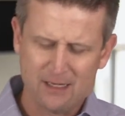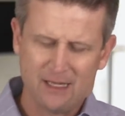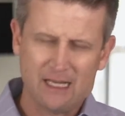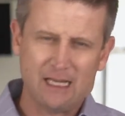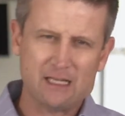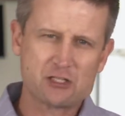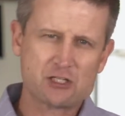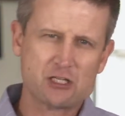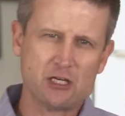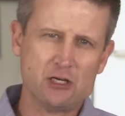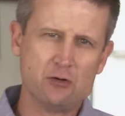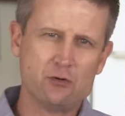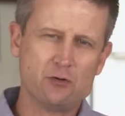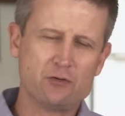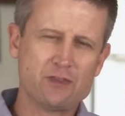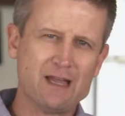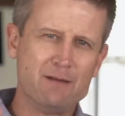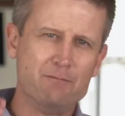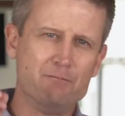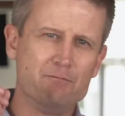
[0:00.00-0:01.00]
And so
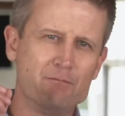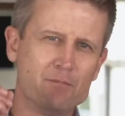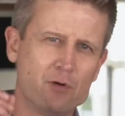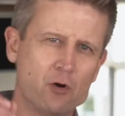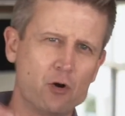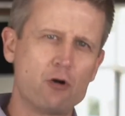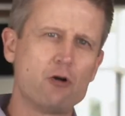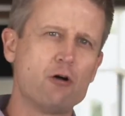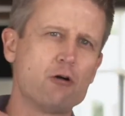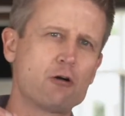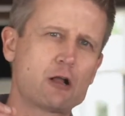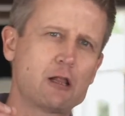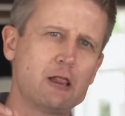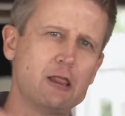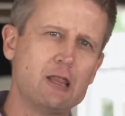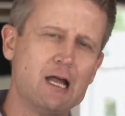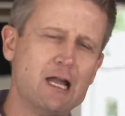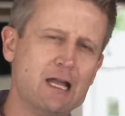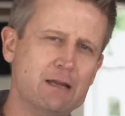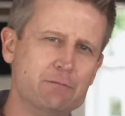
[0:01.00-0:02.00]
that moral
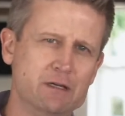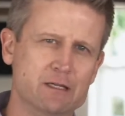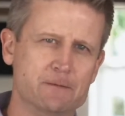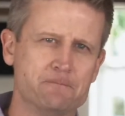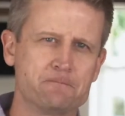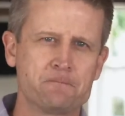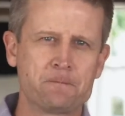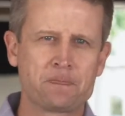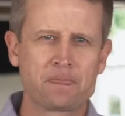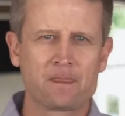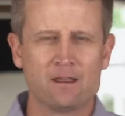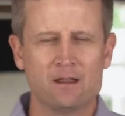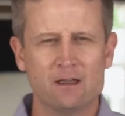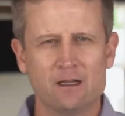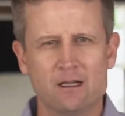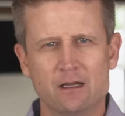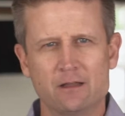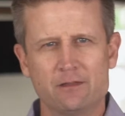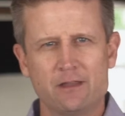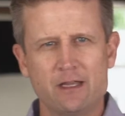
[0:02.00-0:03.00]
climate
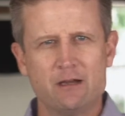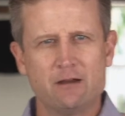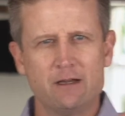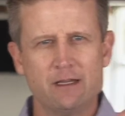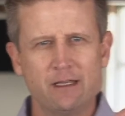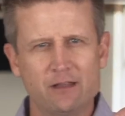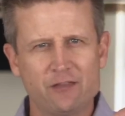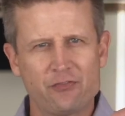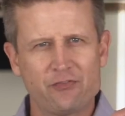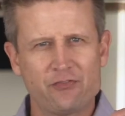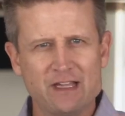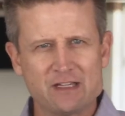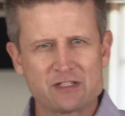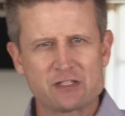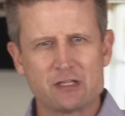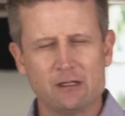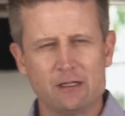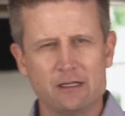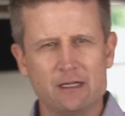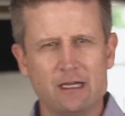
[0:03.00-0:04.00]
uh, there in
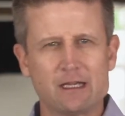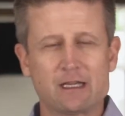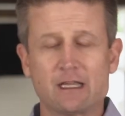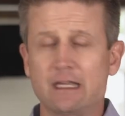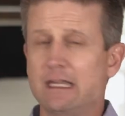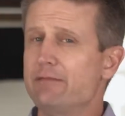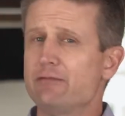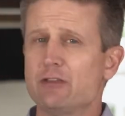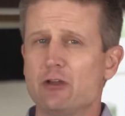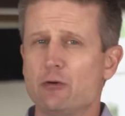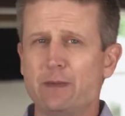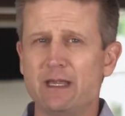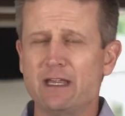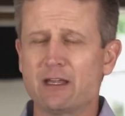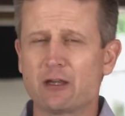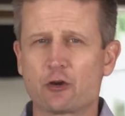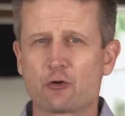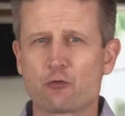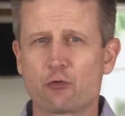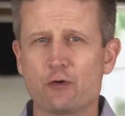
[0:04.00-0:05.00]
Thessalonica, even though
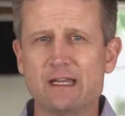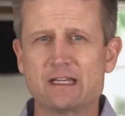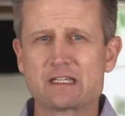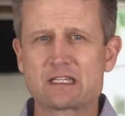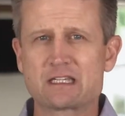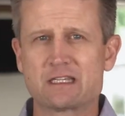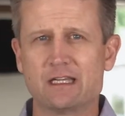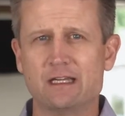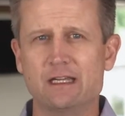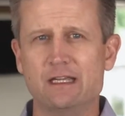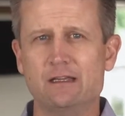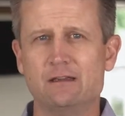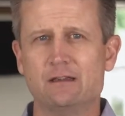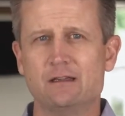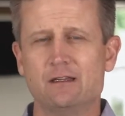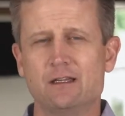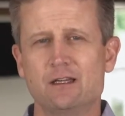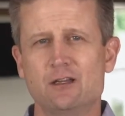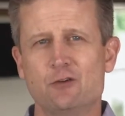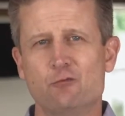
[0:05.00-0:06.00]
being a Greek city,
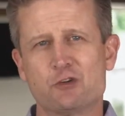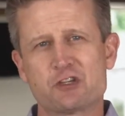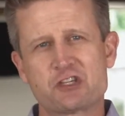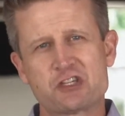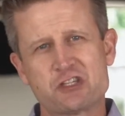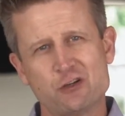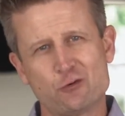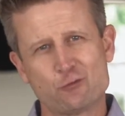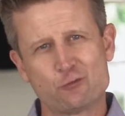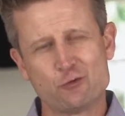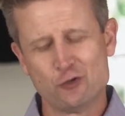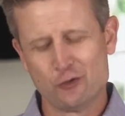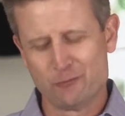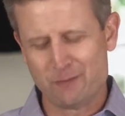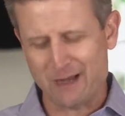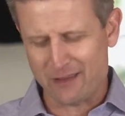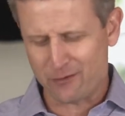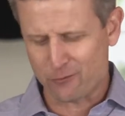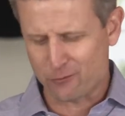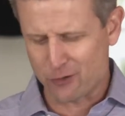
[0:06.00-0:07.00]
was still
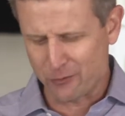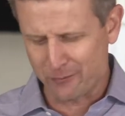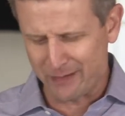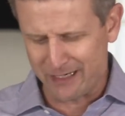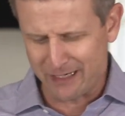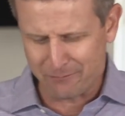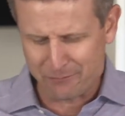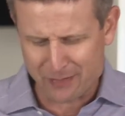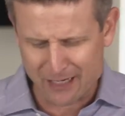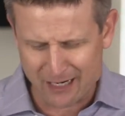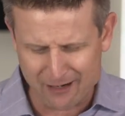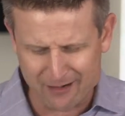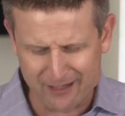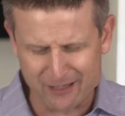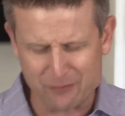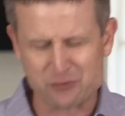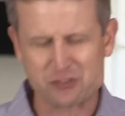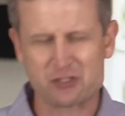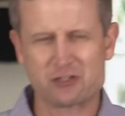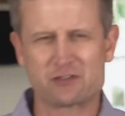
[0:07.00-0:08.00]
ruled by the Roman Empire,
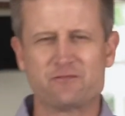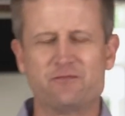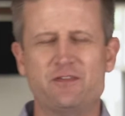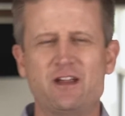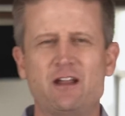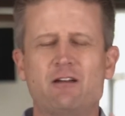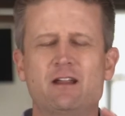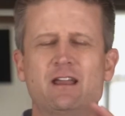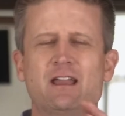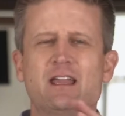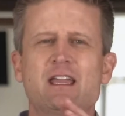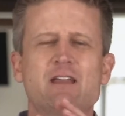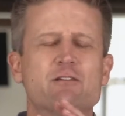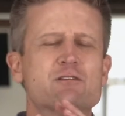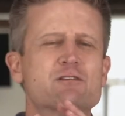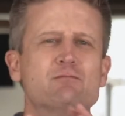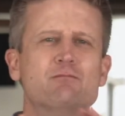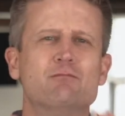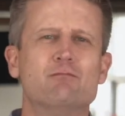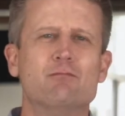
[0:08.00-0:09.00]
and it was just very, it
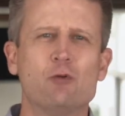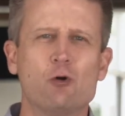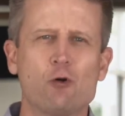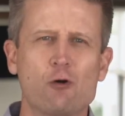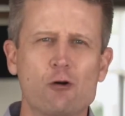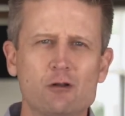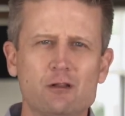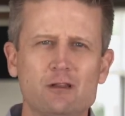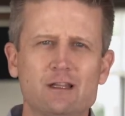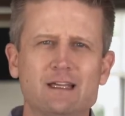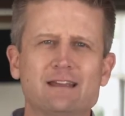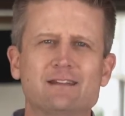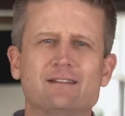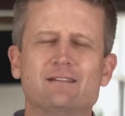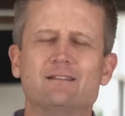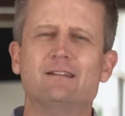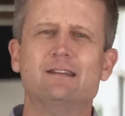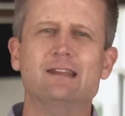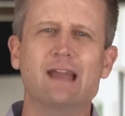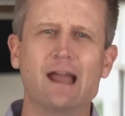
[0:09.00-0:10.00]
was morally
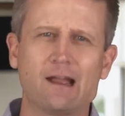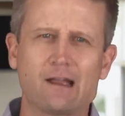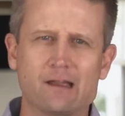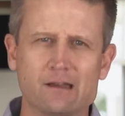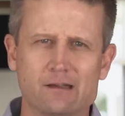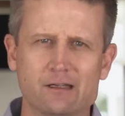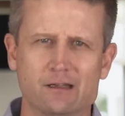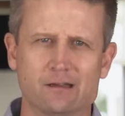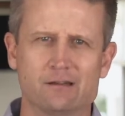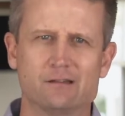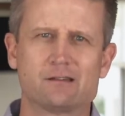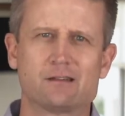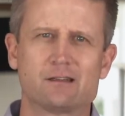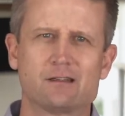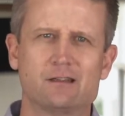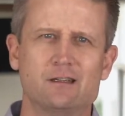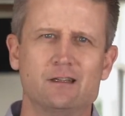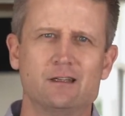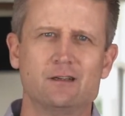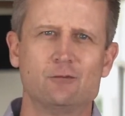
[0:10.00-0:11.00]

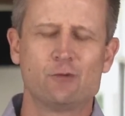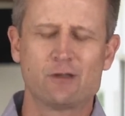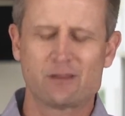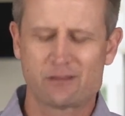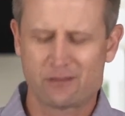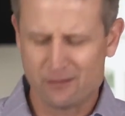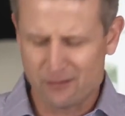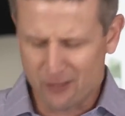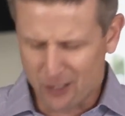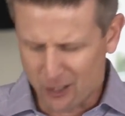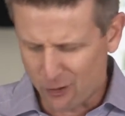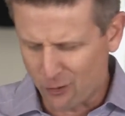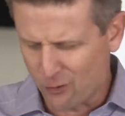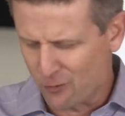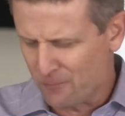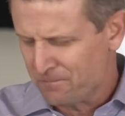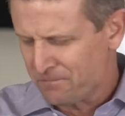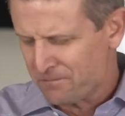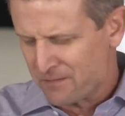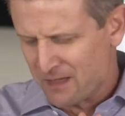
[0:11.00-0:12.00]
decadent with
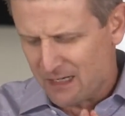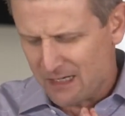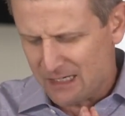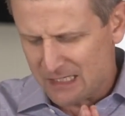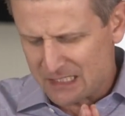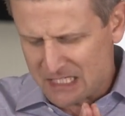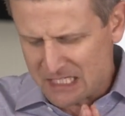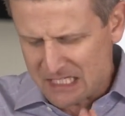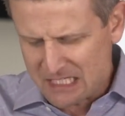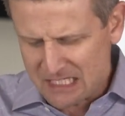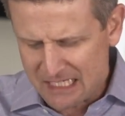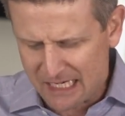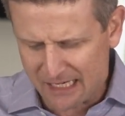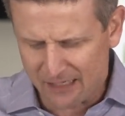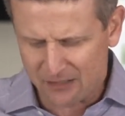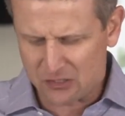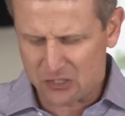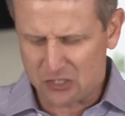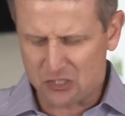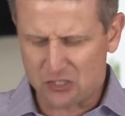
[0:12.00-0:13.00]
no uh,
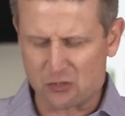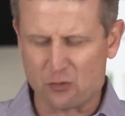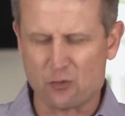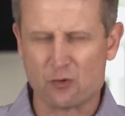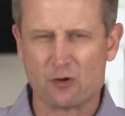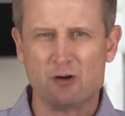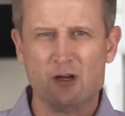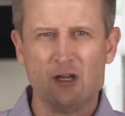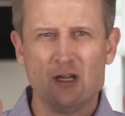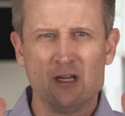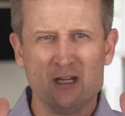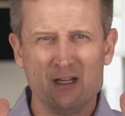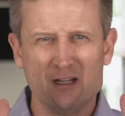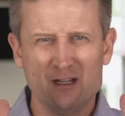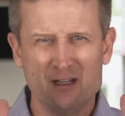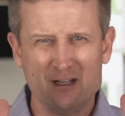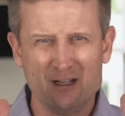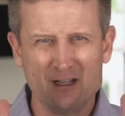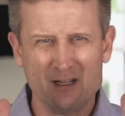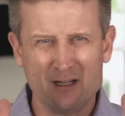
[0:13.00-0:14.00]
sense or
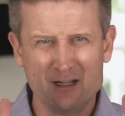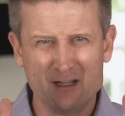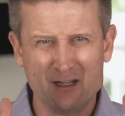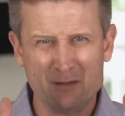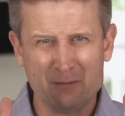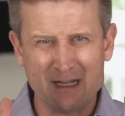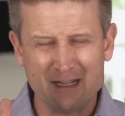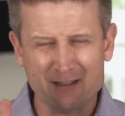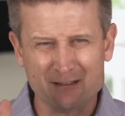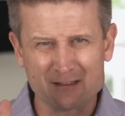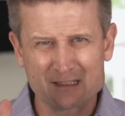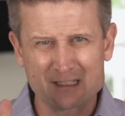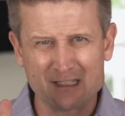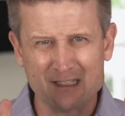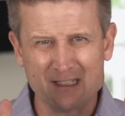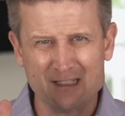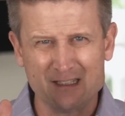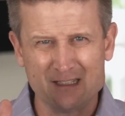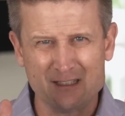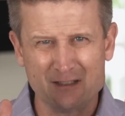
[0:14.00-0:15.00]
uh, uh about uh,
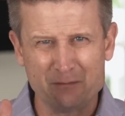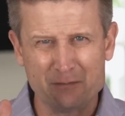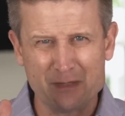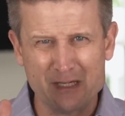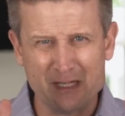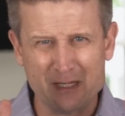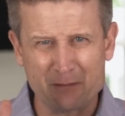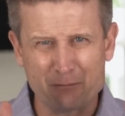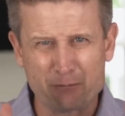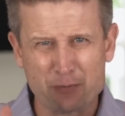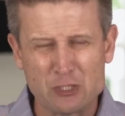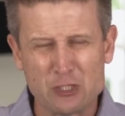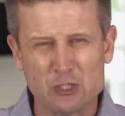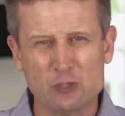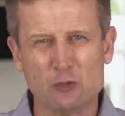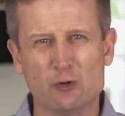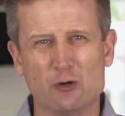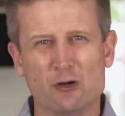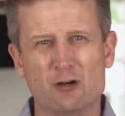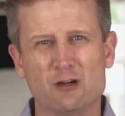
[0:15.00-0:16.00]
uh, being
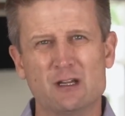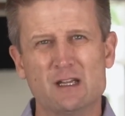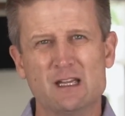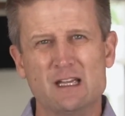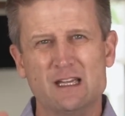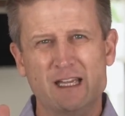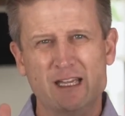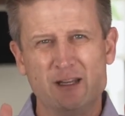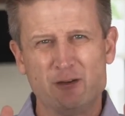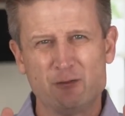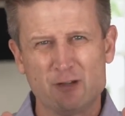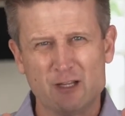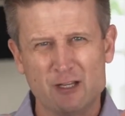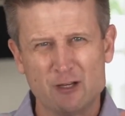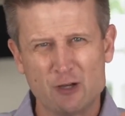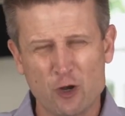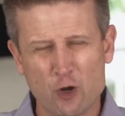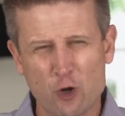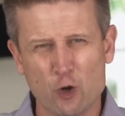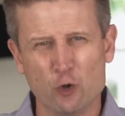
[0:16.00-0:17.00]
pure and,
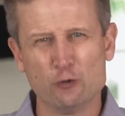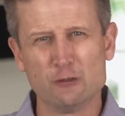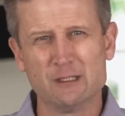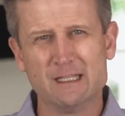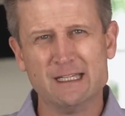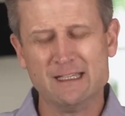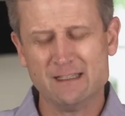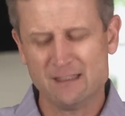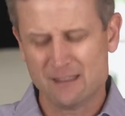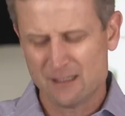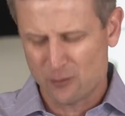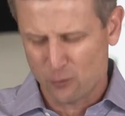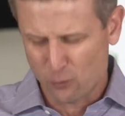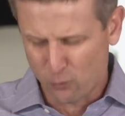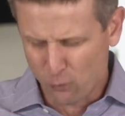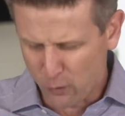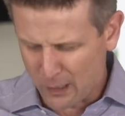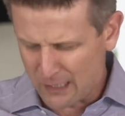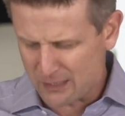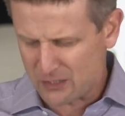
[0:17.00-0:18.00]
and holy
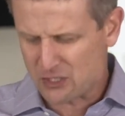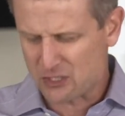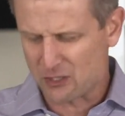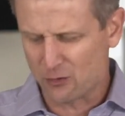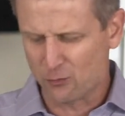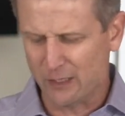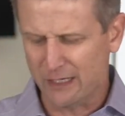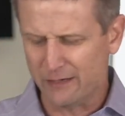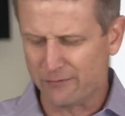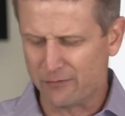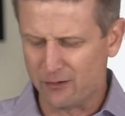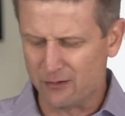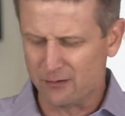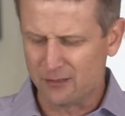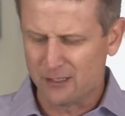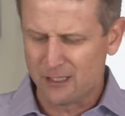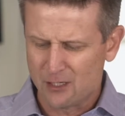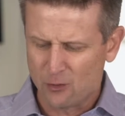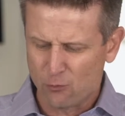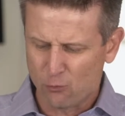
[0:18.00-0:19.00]
whatsoever.
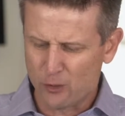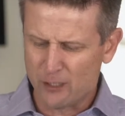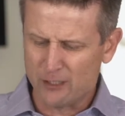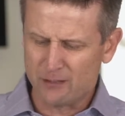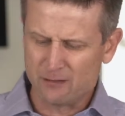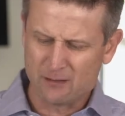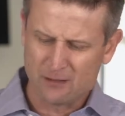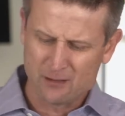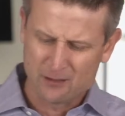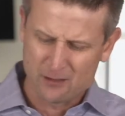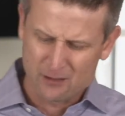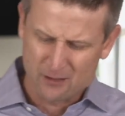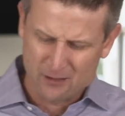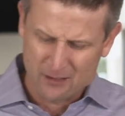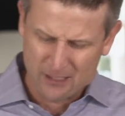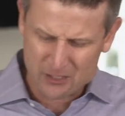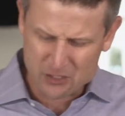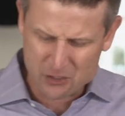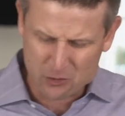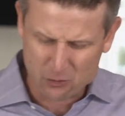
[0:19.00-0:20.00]
One
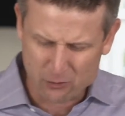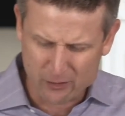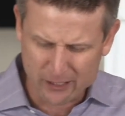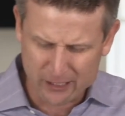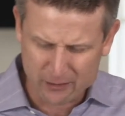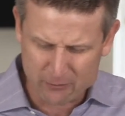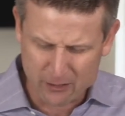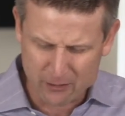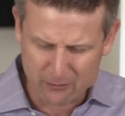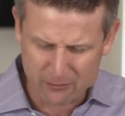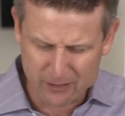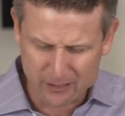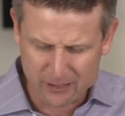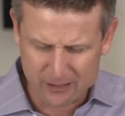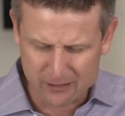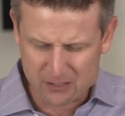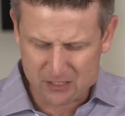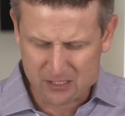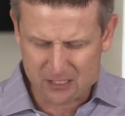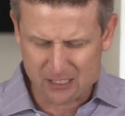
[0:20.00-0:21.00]
historian wrote
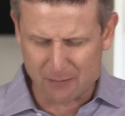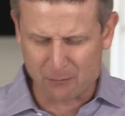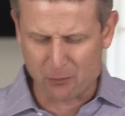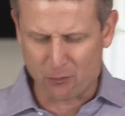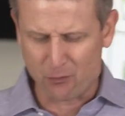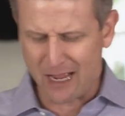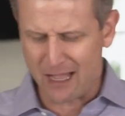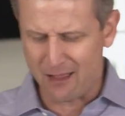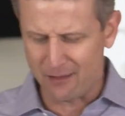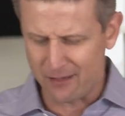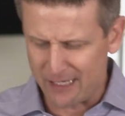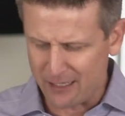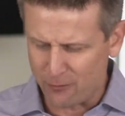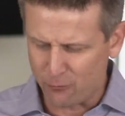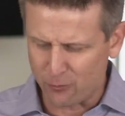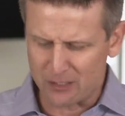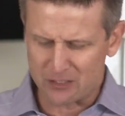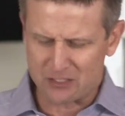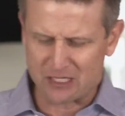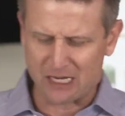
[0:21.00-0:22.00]
this immorality
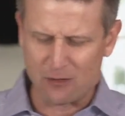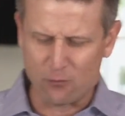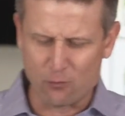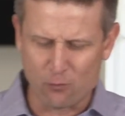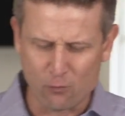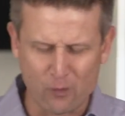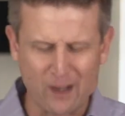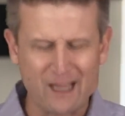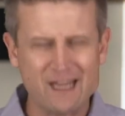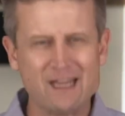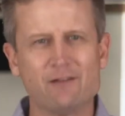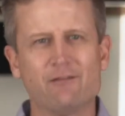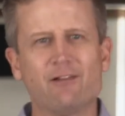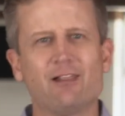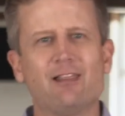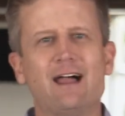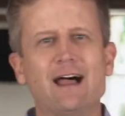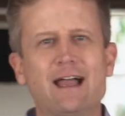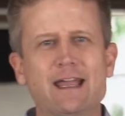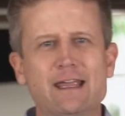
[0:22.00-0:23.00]
was a way of
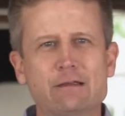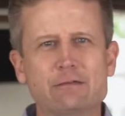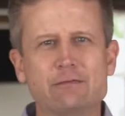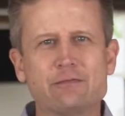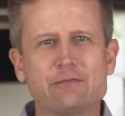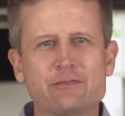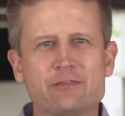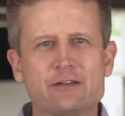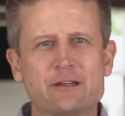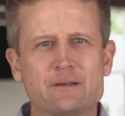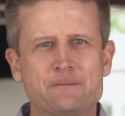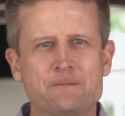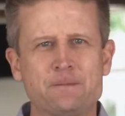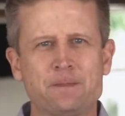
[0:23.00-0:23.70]
life.